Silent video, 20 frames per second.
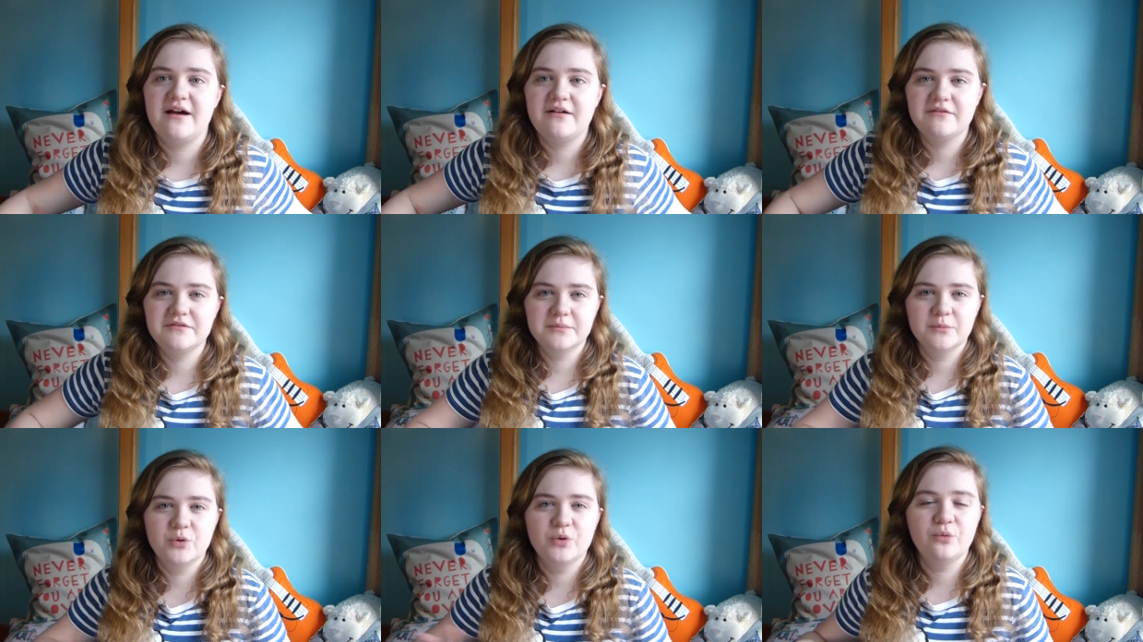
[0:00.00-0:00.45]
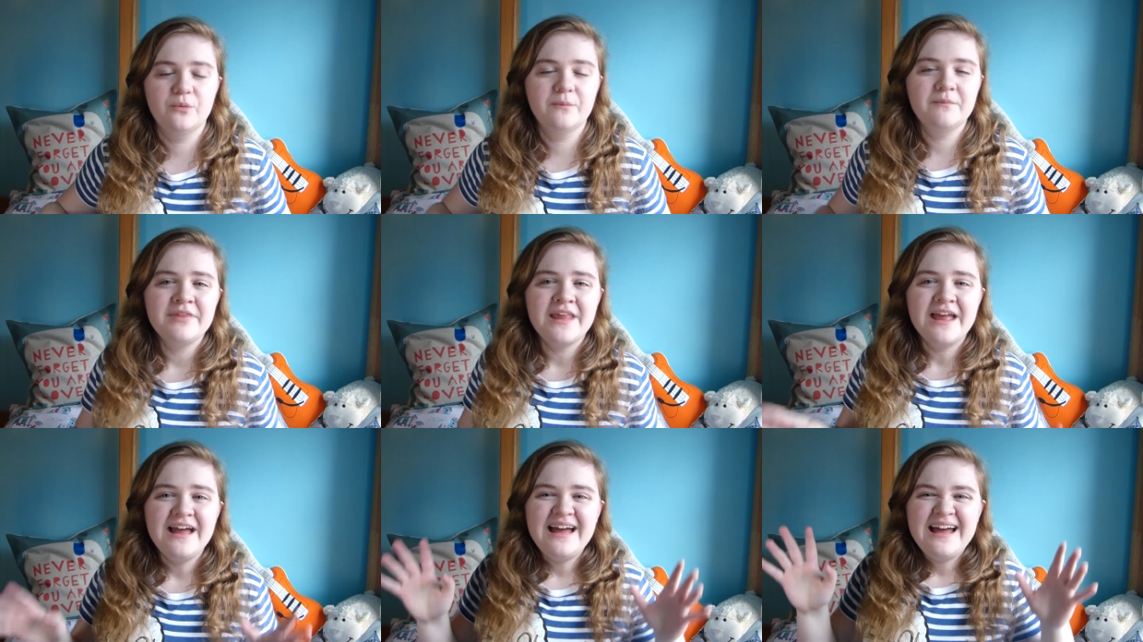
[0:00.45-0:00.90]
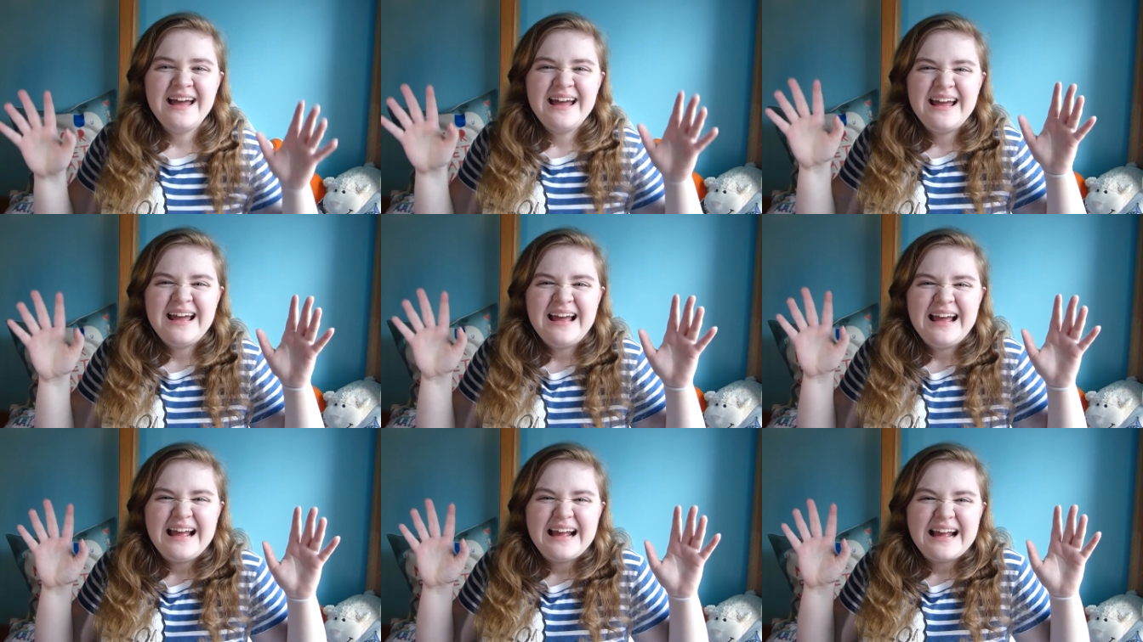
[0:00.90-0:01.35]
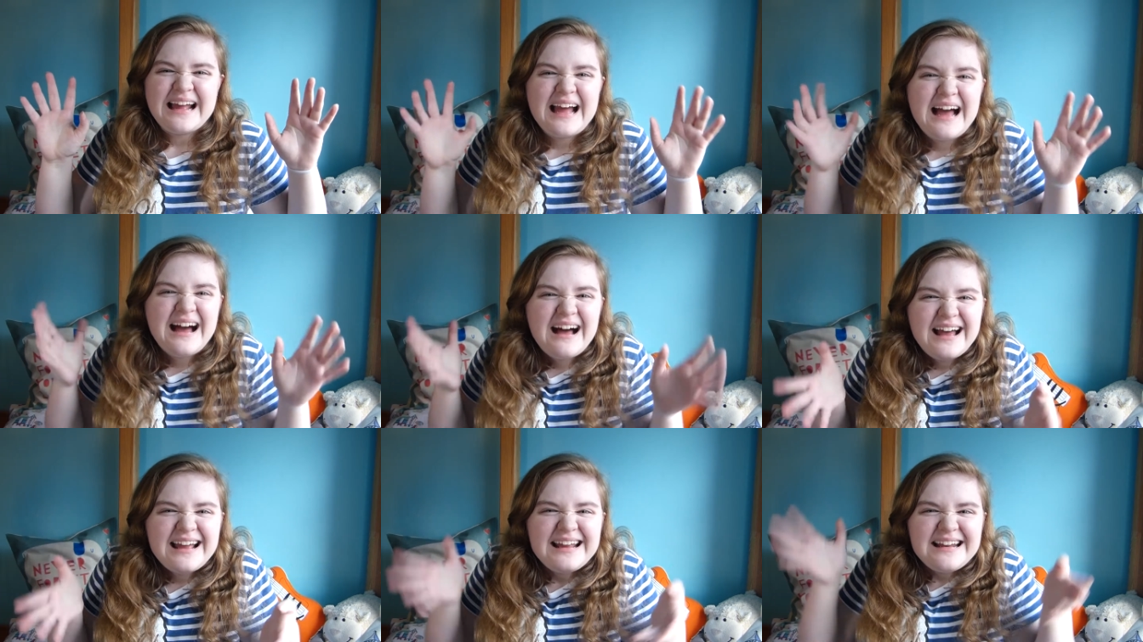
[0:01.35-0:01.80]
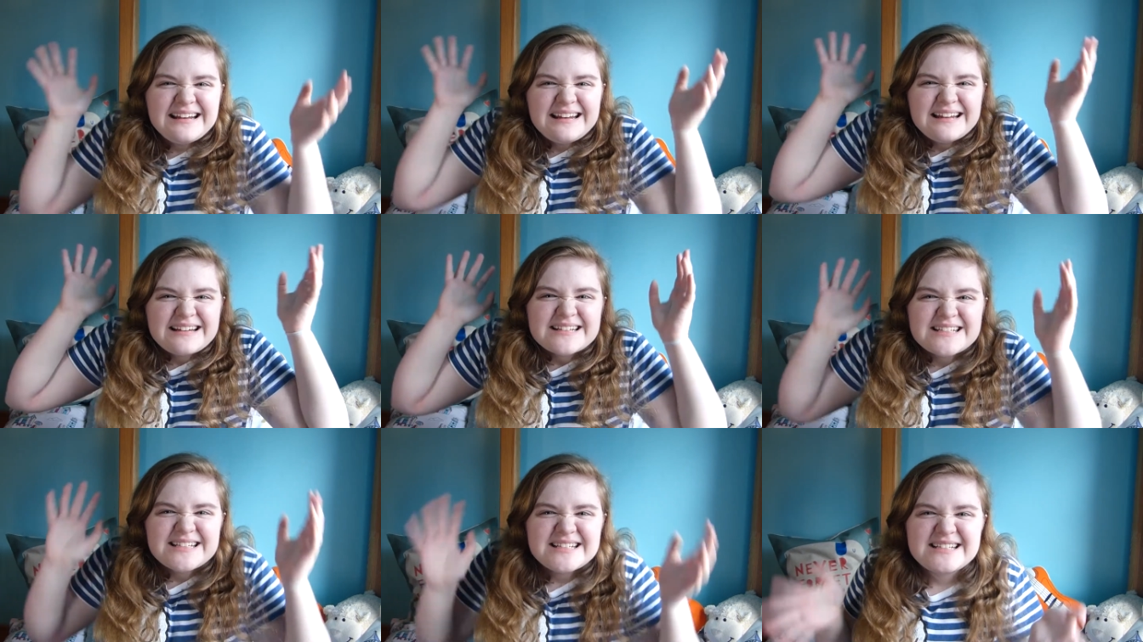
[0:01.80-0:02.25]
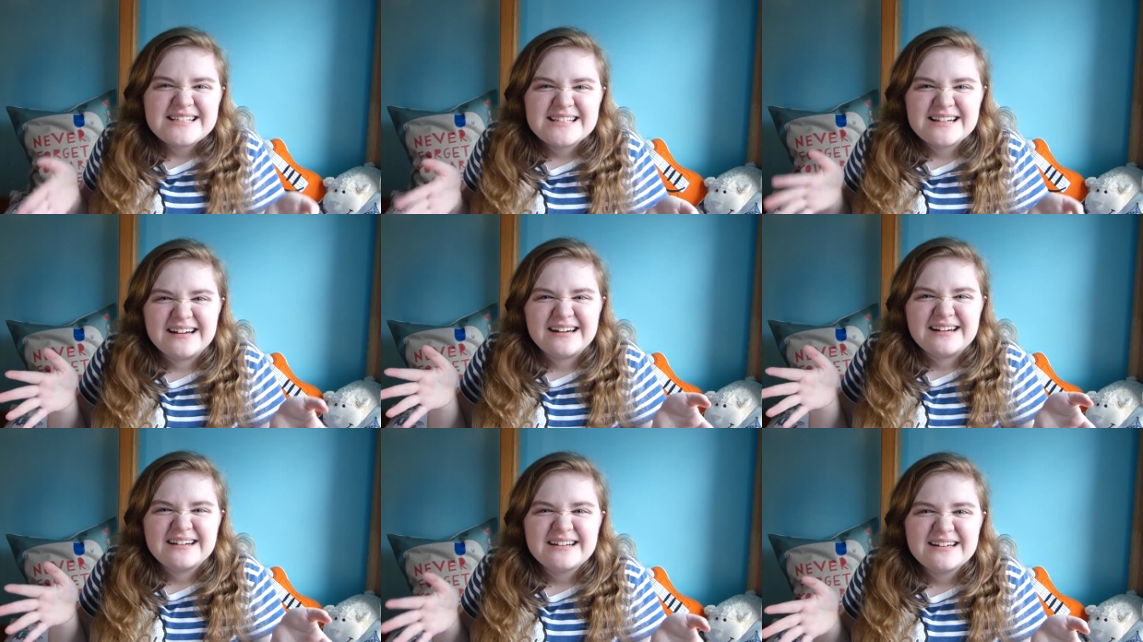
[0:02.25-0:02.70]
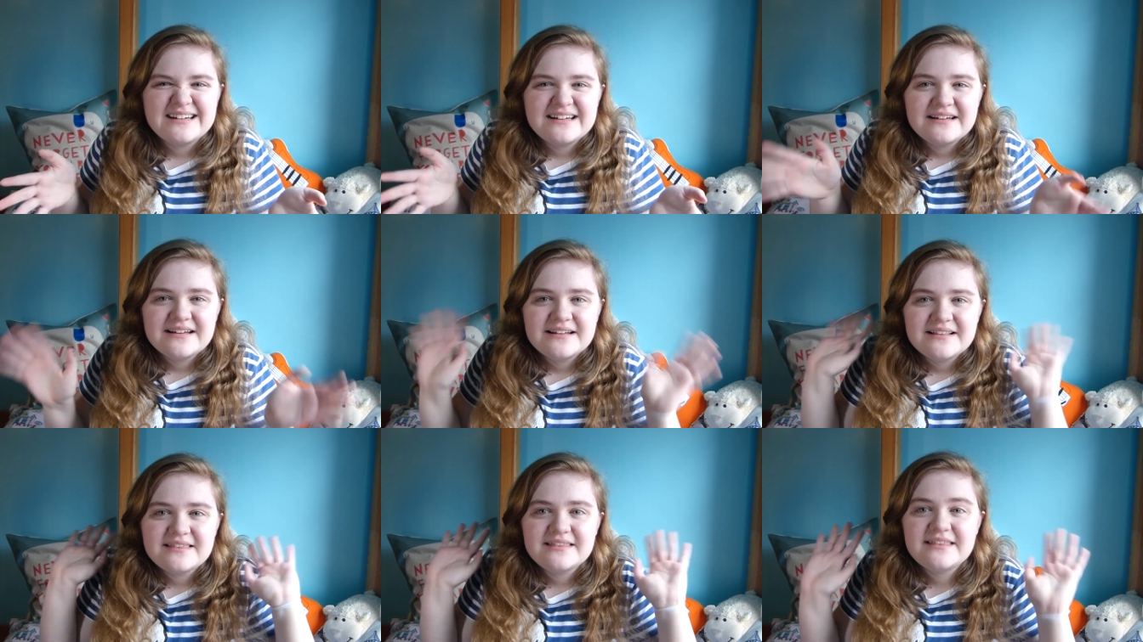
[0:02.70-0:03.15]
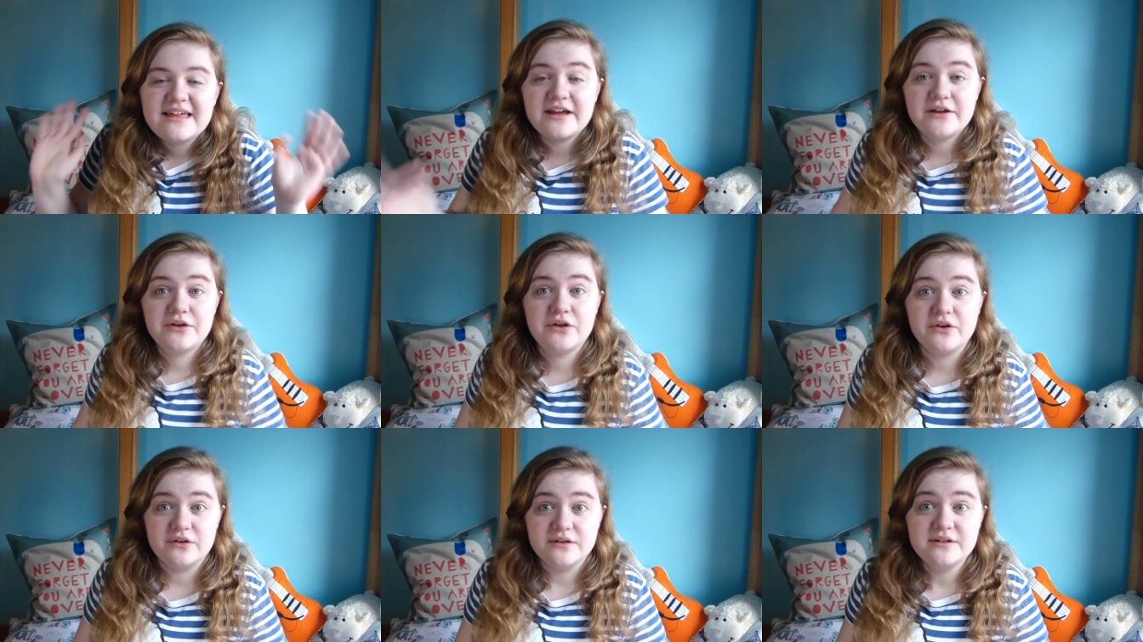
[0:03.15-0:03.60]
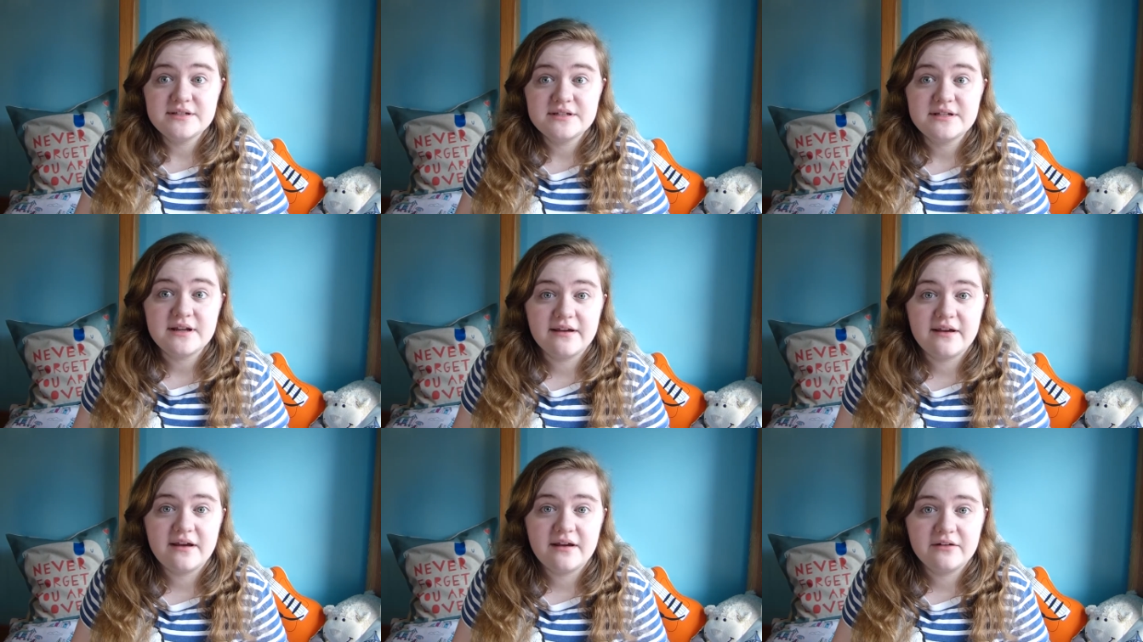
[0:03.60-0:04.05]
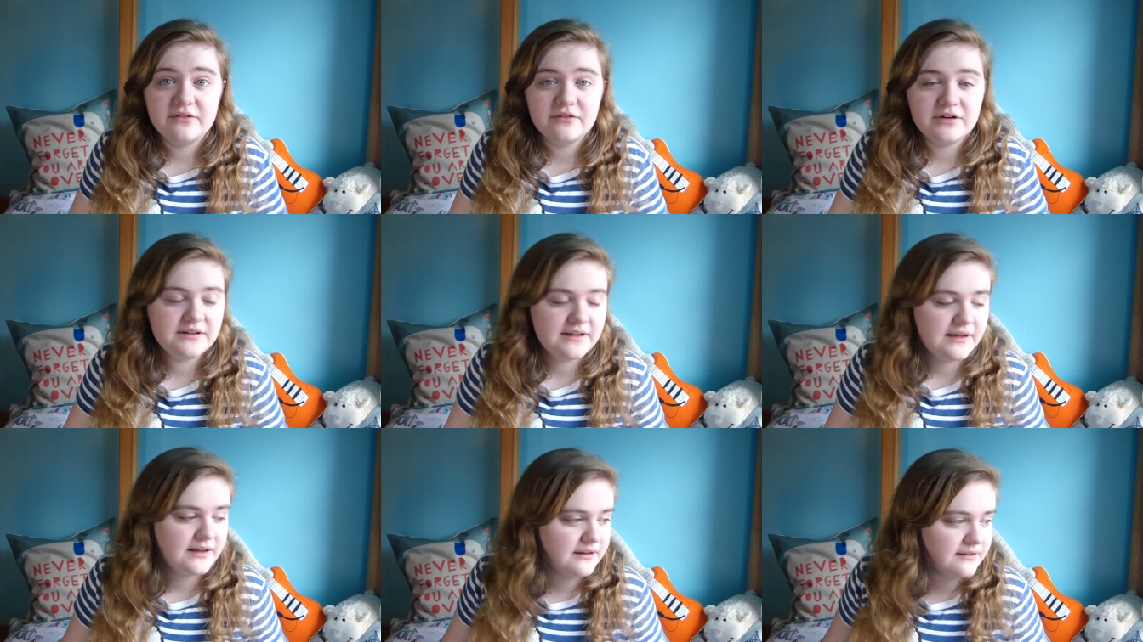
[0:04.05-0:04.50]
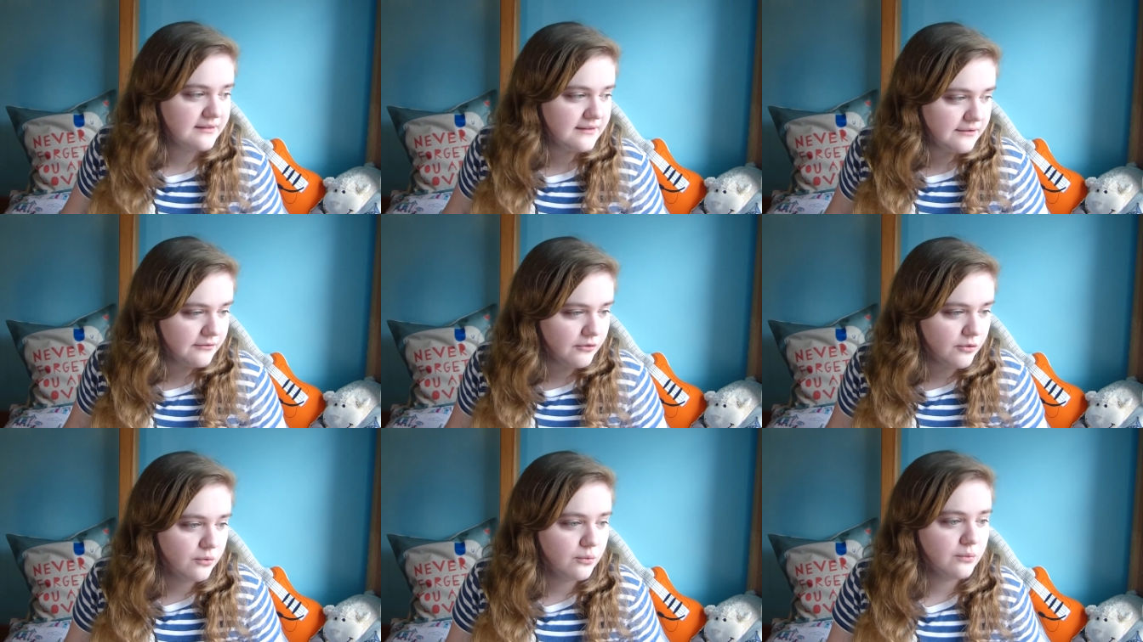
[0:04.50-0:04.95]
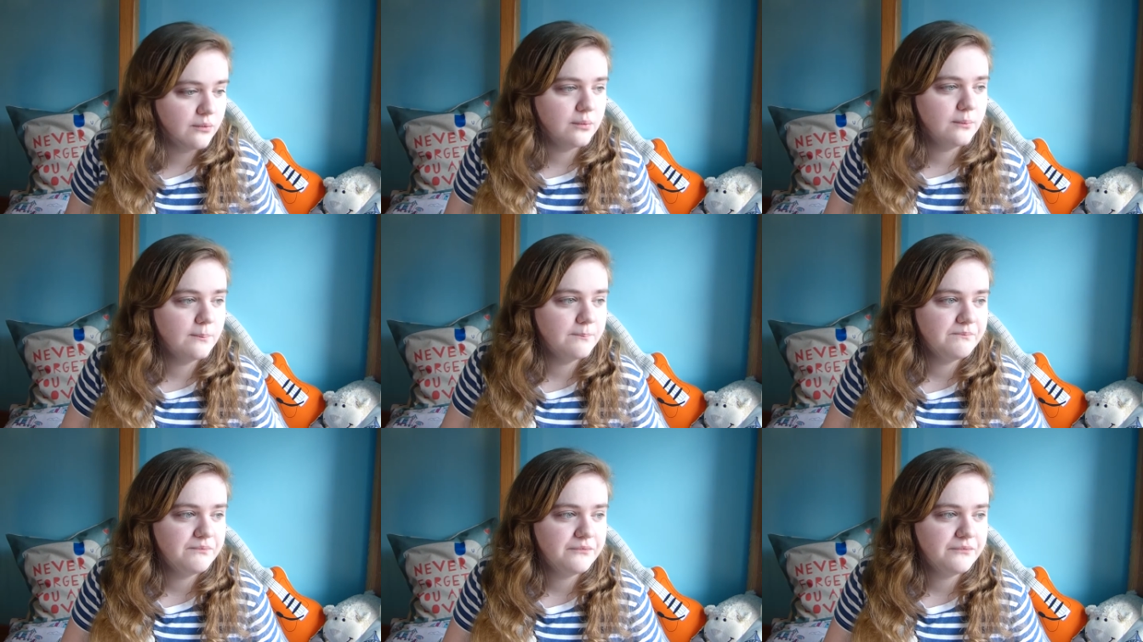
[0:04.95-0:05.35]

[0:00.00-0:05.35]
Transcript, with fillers: out of them all, kinda suck they're good, like I agree that they're all